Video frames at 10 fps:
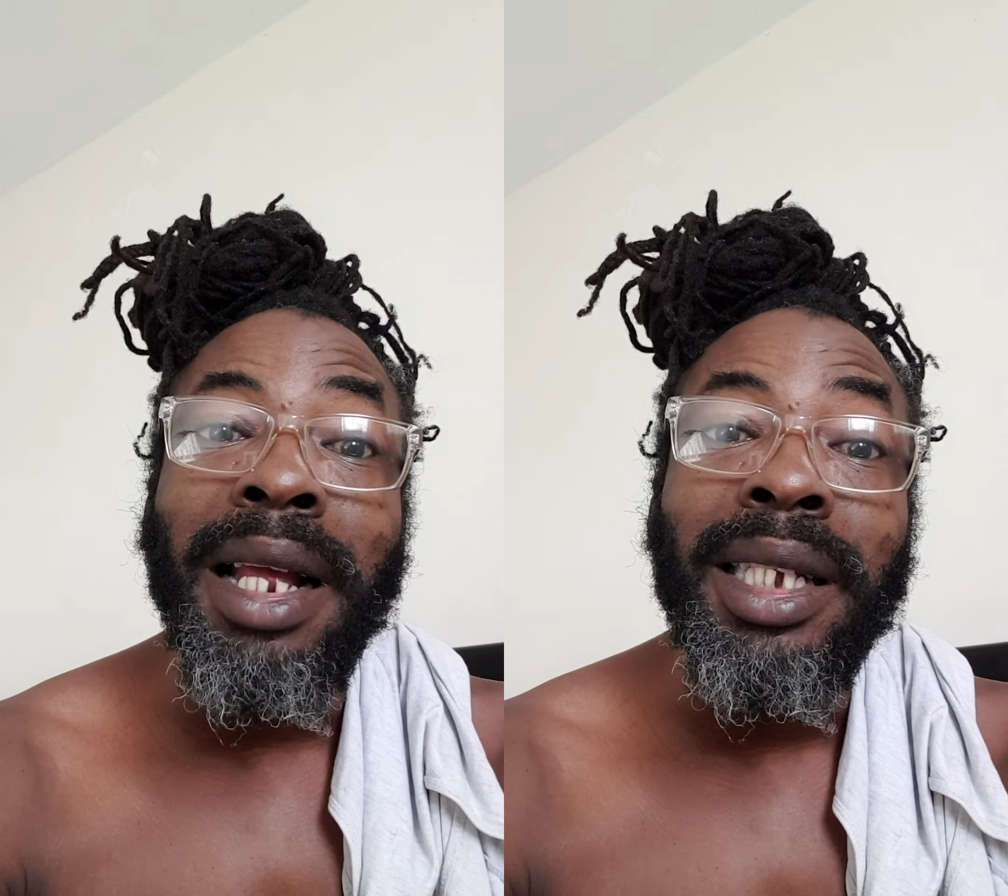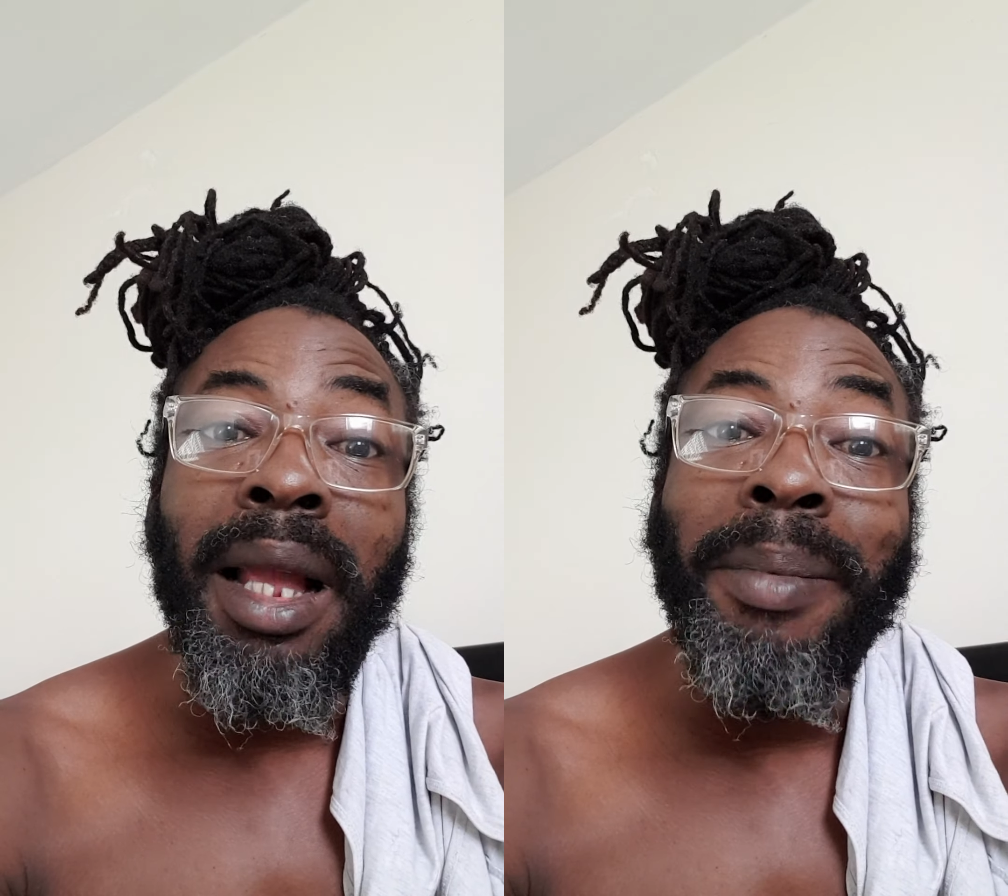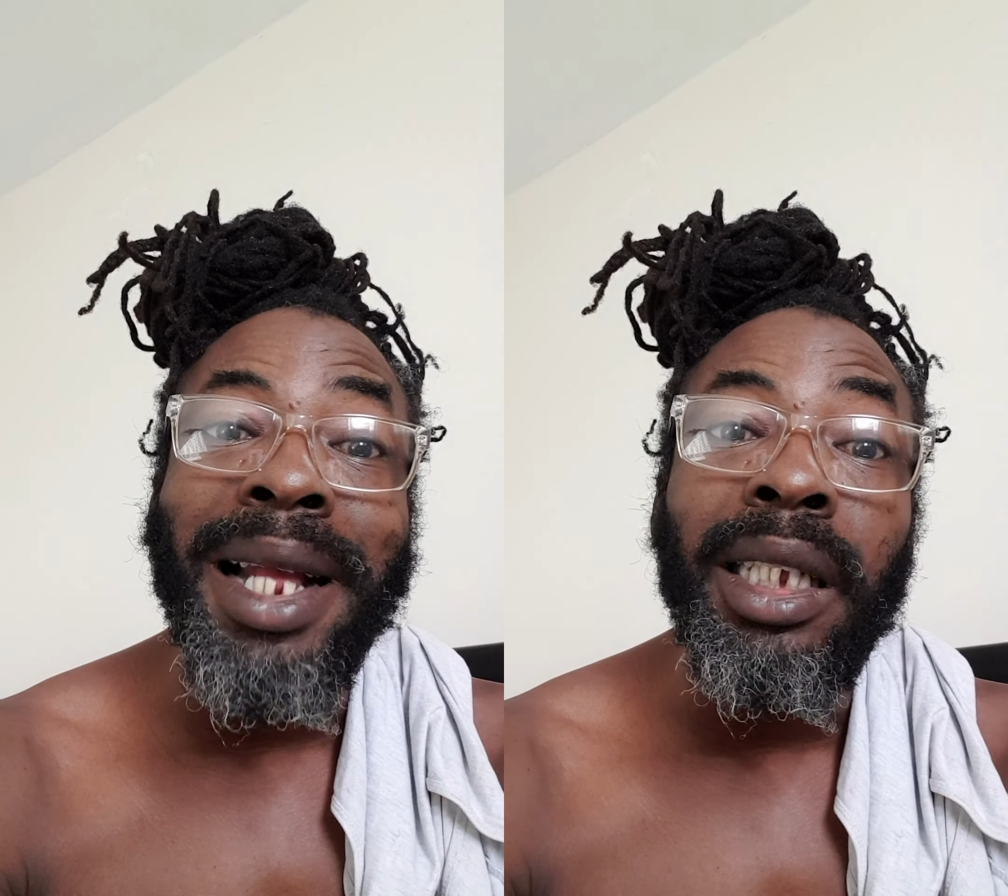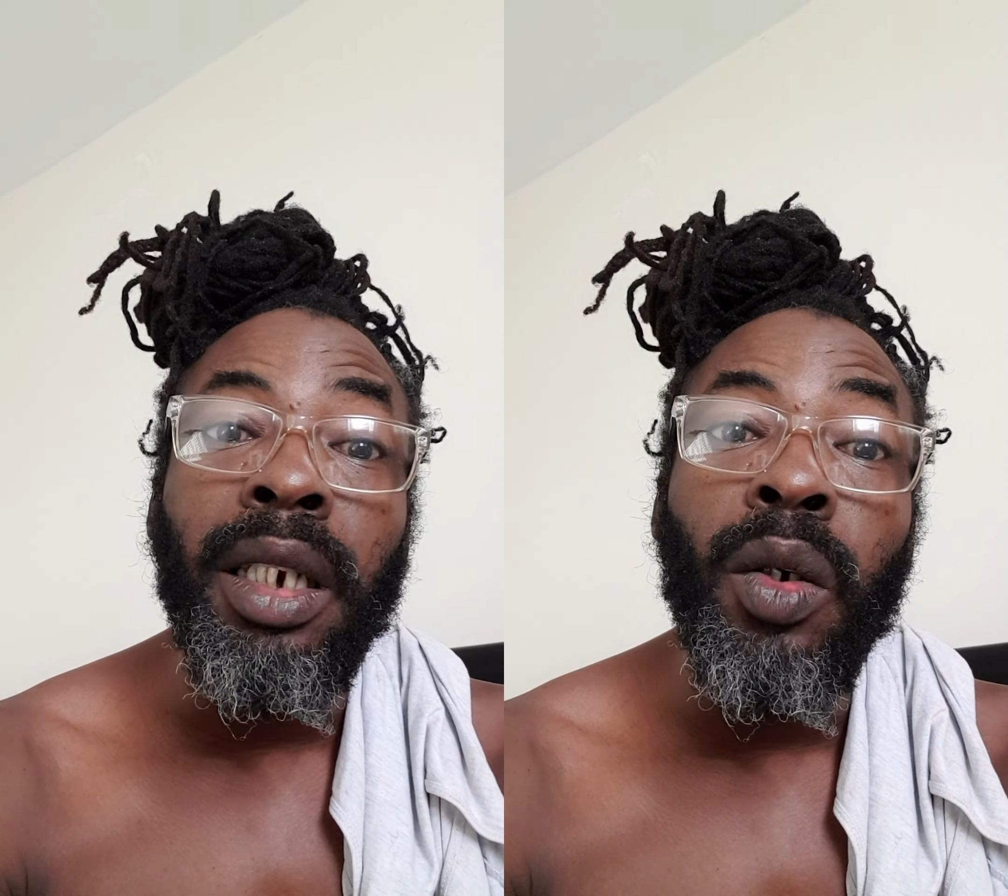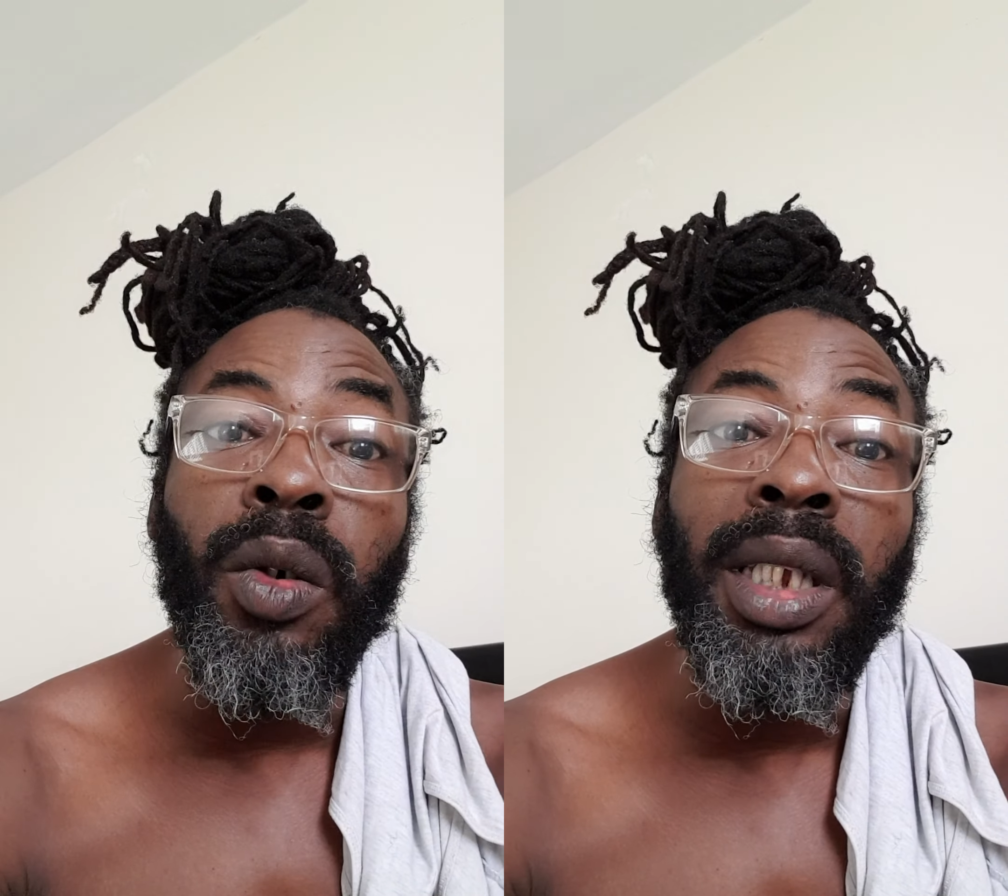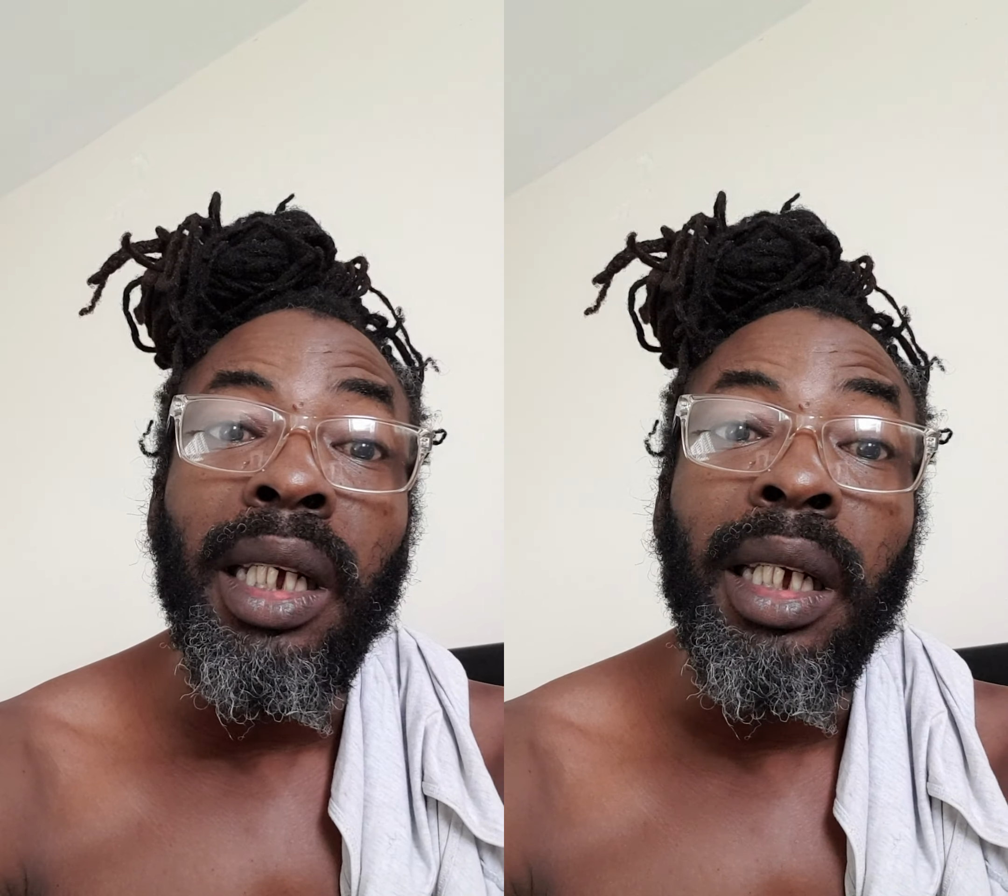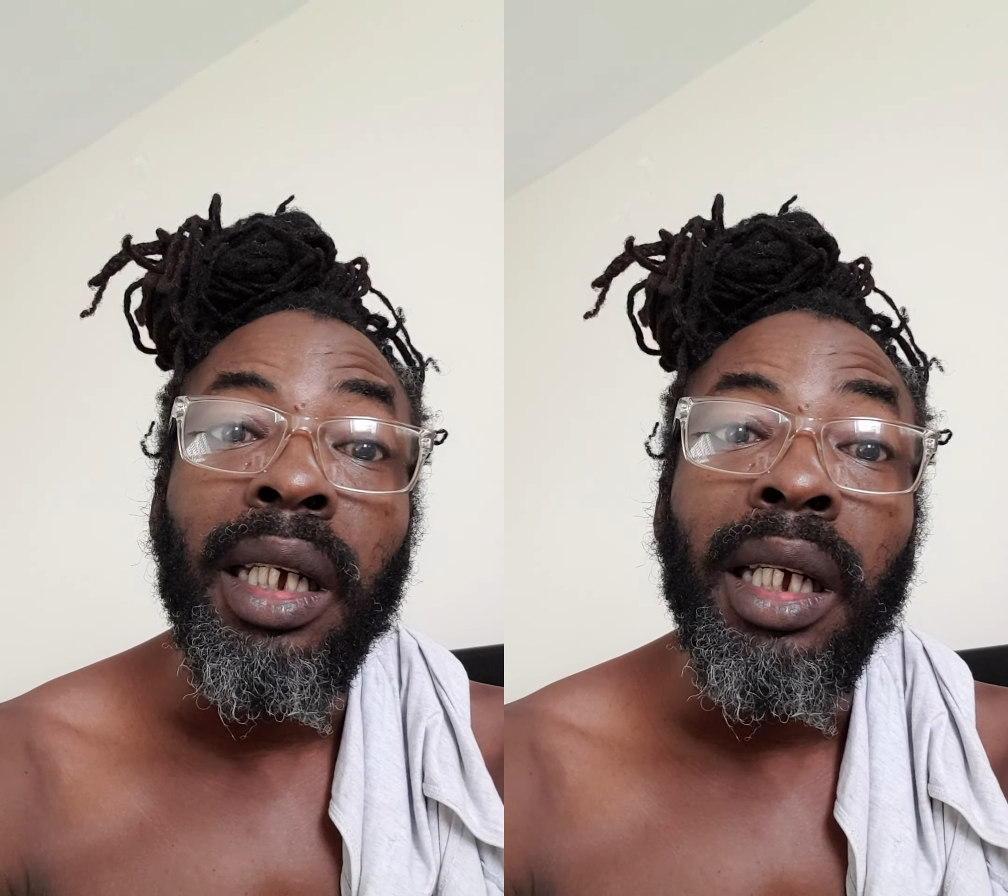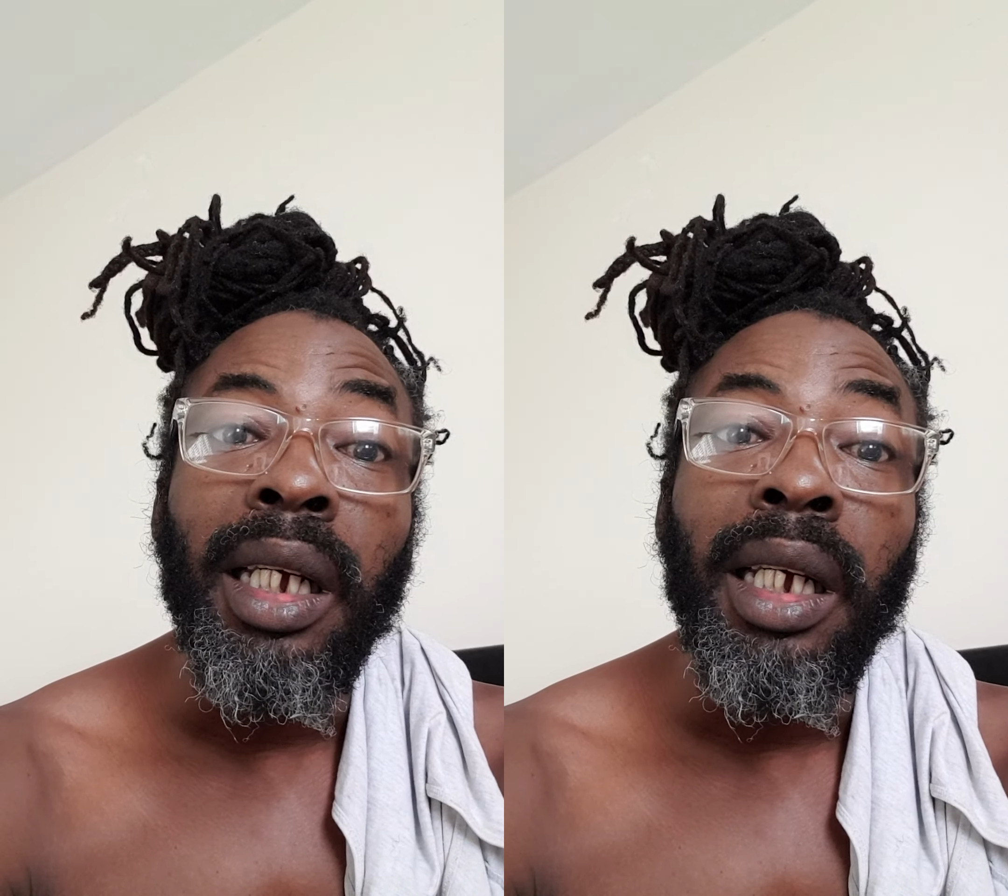Rasta batty duty?